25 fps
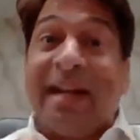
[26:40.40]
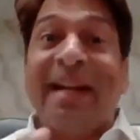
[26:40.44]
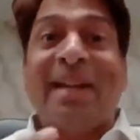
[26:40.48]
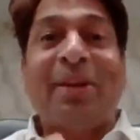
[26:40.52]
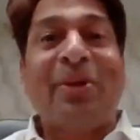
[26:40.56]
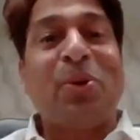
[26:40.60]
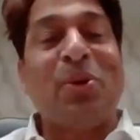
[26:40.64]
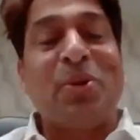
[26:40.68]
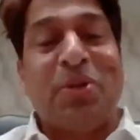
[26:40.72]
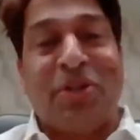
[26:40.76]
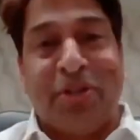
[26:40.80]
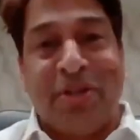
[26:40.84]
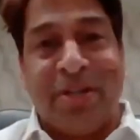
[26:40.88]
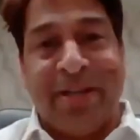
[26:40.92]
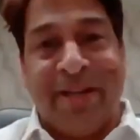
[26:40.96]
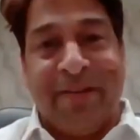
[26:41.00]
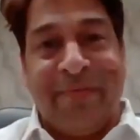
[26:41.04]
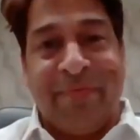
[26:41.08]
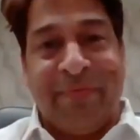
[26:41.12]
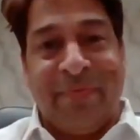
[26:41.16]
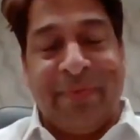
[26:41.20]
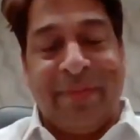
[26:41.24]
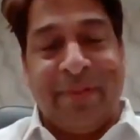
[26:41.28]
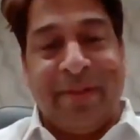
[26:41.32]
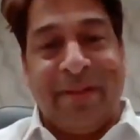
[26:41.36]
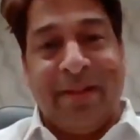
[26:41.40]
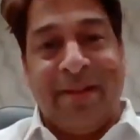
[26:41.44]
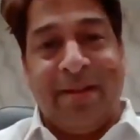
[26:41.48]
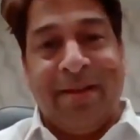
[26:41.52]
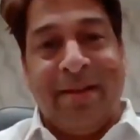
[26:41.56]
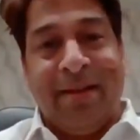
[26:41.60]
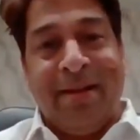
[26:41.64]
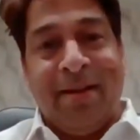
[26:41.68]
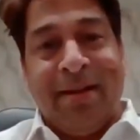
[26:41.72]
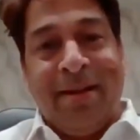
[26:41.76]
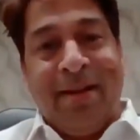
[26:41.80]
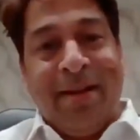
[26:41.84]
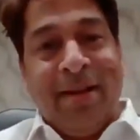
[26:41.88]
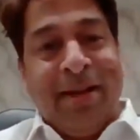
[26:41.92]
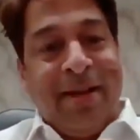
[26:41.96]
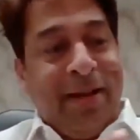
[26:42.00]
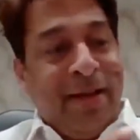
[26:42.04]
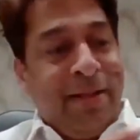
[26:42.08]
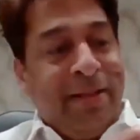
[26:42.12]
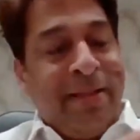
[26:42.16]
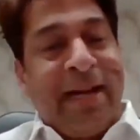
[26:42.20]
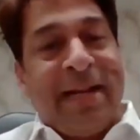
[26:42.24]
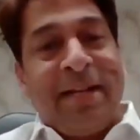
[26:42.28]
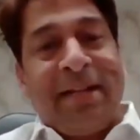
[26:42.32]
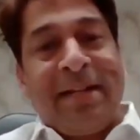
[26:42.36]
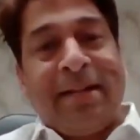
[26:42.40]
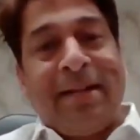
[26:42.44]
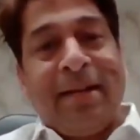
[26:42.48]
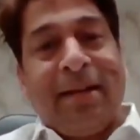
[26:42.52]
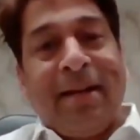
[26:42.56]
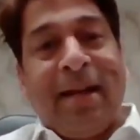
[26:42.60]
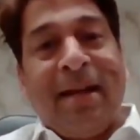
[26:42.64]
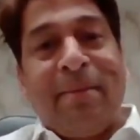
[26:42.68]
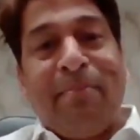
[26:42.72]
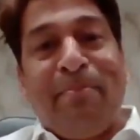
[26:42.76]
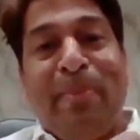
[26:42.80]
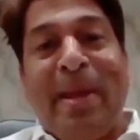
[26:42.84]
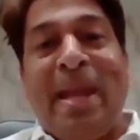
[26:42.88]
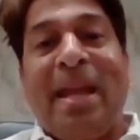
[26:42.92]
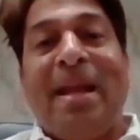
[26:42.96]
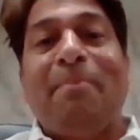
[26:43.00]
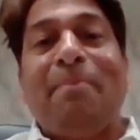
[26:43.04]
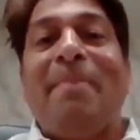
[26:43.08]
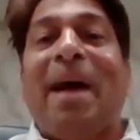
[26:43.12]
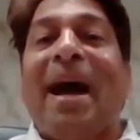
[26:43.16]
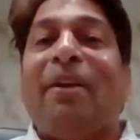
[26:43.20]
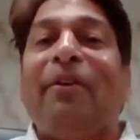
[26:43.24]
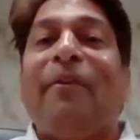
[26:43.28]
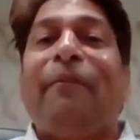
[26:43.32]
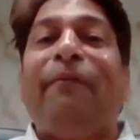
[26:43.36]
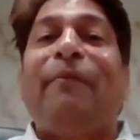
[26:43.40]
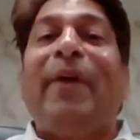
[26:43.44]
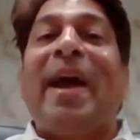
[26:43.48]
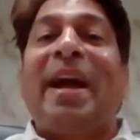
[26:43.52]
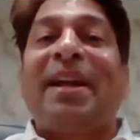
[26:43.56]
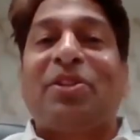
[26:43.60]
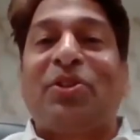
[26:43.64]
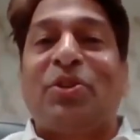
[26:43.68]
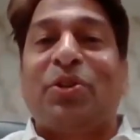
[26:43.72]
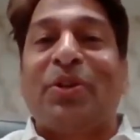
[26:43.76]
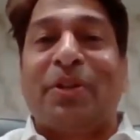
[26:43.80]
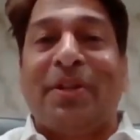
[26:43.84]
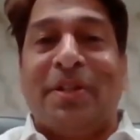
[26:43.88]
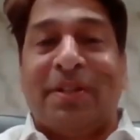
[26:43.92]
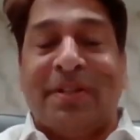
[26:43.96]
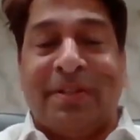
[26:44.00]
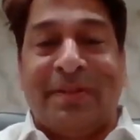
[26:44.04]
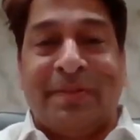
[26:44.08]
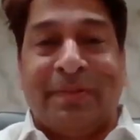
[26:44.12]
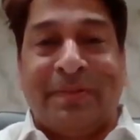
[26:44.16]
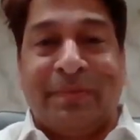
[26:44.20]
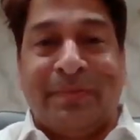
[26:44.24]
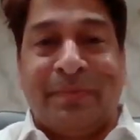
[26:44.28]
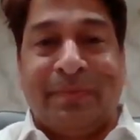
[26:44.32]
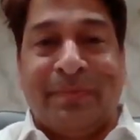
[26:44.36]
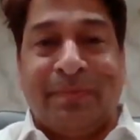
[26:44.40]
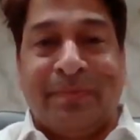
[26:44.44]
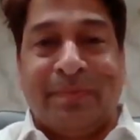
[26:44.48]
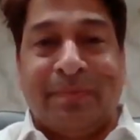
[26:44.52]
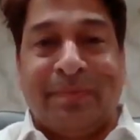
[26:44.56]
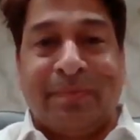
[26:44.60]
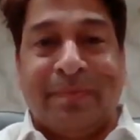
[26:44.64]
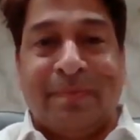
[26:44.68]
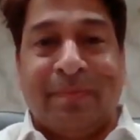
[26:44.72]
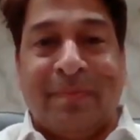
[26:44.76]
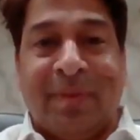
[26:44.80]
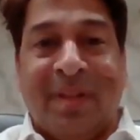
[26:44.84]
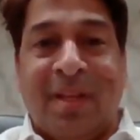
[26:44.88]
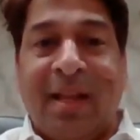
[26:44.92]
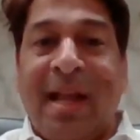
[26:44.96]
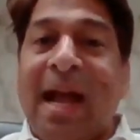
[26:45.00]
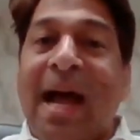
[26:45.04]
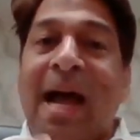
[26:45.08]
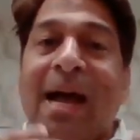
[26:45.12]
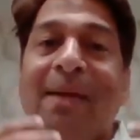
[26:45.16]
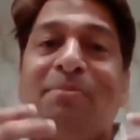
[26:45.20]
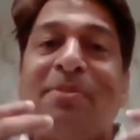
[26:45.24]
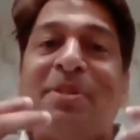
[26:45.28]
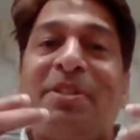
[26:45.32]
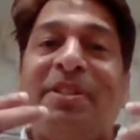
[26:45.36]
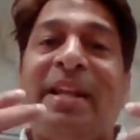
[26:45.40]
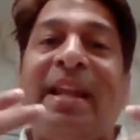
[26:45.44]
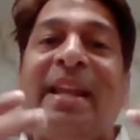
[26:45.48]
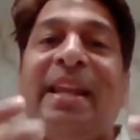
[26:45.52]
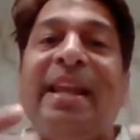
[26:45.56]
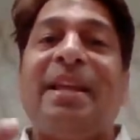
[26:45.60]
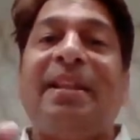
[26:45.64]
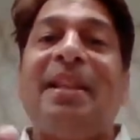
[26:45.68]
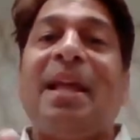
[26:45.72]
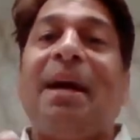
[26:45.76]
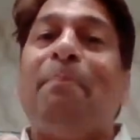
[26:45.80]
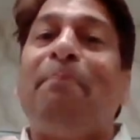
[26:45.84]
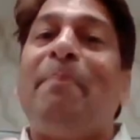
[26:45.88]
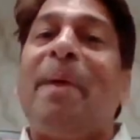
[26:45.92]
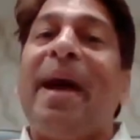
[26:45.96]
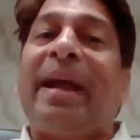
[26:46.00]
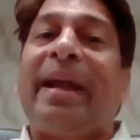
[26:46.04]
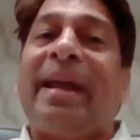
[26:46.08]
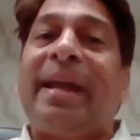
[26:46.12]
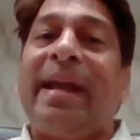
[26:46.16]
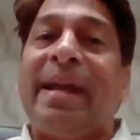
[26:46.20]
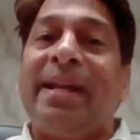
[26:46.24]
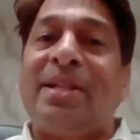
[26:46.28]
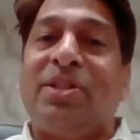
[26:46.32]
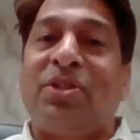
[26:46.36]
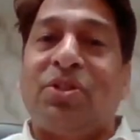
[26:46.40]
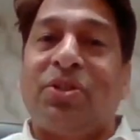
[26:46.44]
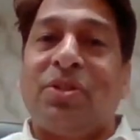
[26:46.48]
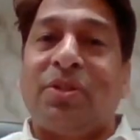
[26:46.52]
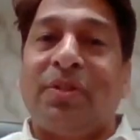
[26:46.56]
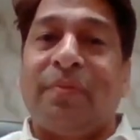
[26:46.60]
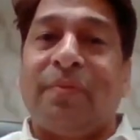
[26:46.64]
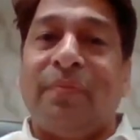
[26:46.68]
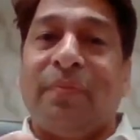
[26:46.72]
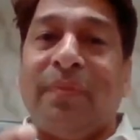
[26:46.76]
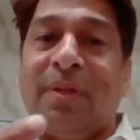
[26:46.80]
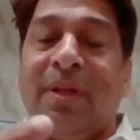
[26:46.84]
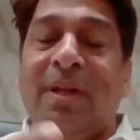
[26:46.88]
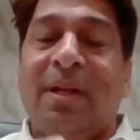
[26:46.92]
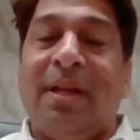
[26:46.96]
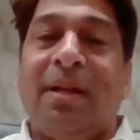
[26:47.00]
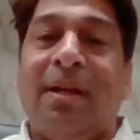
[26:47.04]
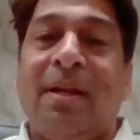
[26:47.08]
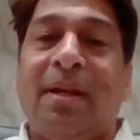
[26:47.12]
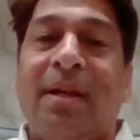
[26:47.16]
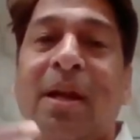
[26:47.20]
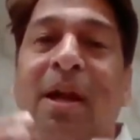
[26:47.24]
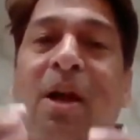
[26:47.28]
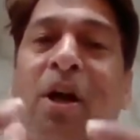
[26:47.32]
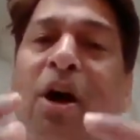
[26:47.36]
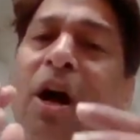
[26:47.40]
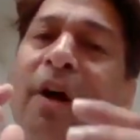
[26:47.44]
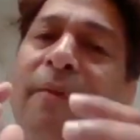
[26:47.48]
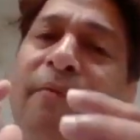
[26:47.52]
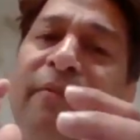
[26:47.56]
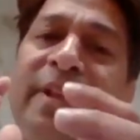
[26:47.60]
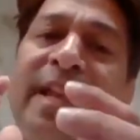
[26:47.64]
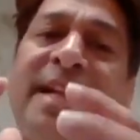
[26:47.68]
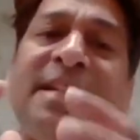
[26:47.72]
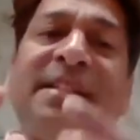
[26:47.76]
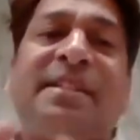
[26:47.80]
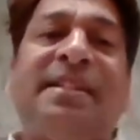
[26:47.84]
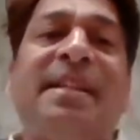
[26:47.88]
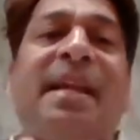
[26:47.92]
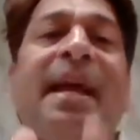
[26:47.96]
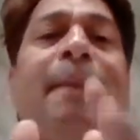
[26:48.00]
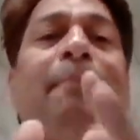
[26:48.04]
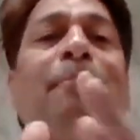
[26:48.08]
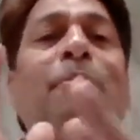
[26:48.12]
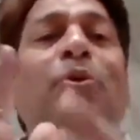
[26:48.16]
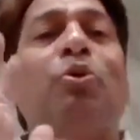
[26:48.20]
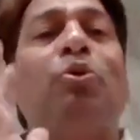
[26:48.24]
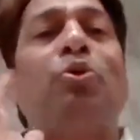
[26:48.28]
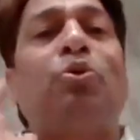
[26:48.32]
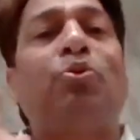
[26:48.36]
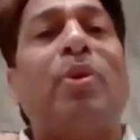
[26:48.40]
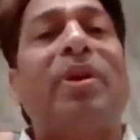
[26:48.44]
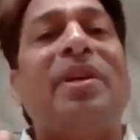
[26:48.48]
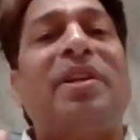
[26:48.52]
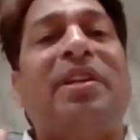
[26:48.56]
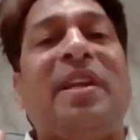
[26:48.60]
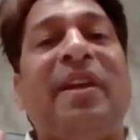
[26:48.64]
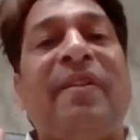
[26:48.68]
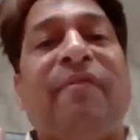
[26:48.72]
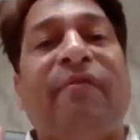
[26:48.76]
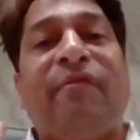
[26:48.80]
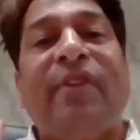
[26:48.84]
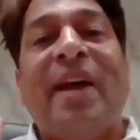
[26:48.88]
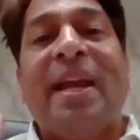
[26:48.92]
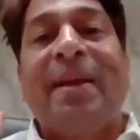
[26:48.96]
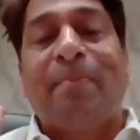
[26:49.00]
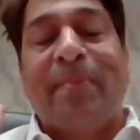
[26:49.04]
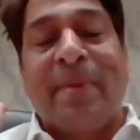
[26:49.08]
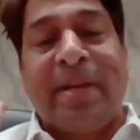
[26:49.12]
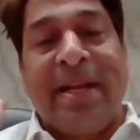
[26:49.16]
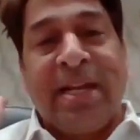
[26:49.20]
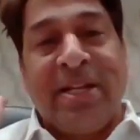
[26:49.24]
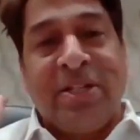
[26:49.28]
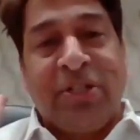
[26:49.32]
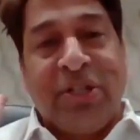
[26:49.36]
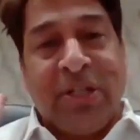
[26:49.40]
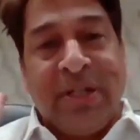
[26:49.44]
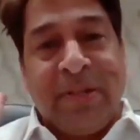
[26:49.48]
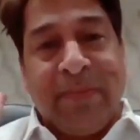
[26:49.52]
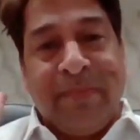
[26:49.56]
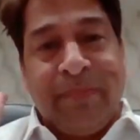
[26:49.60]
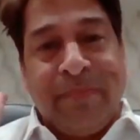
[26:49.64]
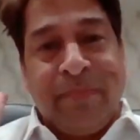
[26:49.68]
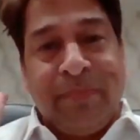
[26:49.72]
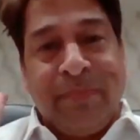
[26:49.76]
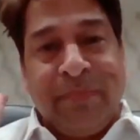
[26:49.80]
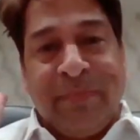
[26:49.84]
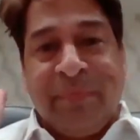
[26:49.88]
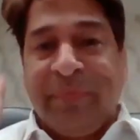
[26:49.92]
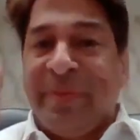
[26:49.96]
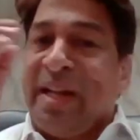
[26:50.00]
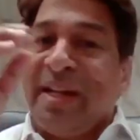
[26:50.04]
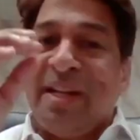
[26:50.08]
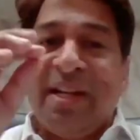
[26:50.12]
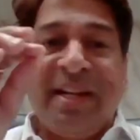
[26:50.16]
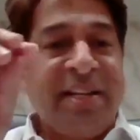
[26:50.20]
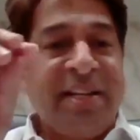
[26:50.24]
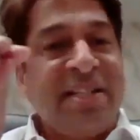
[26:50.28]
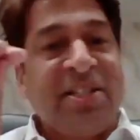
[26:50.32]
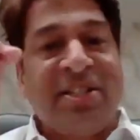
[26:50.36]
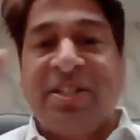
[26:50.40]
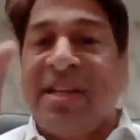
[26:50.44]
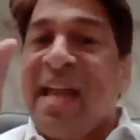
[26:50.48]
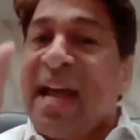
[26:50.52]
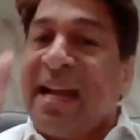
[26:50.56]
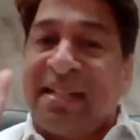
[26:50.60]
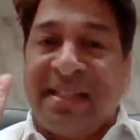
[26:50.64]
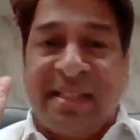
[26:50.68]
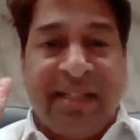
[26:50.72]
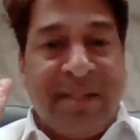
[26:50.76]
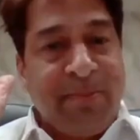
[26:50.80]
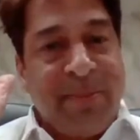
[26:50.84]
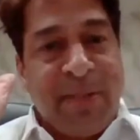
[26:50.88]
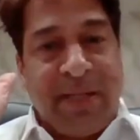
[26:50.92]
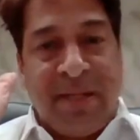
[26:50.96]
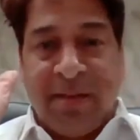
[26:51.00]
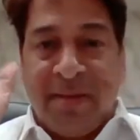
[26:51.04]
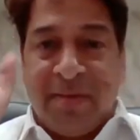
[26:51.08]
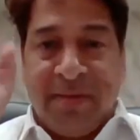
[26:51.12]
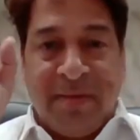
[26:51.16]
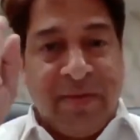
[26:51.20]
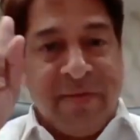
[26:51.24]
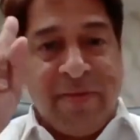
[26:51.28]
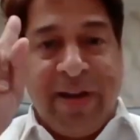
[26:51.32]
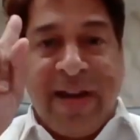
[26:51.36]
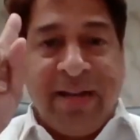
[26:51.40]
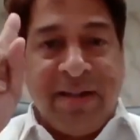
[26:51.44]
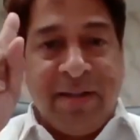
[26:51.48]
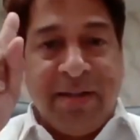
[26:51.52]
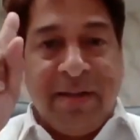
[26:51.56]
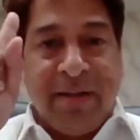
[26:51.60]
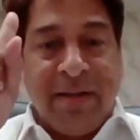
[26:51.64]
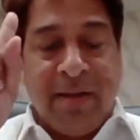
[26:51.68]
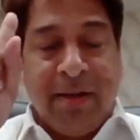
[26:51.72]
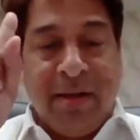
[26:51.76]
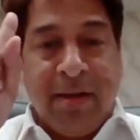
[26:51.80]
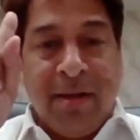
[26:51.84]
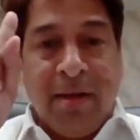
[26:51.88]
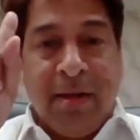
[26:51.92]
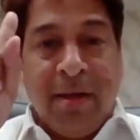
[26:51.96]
Third question, that being manufacturer, I'm selling the package of, let's say, up to 25 kg. Then it is taxable, right?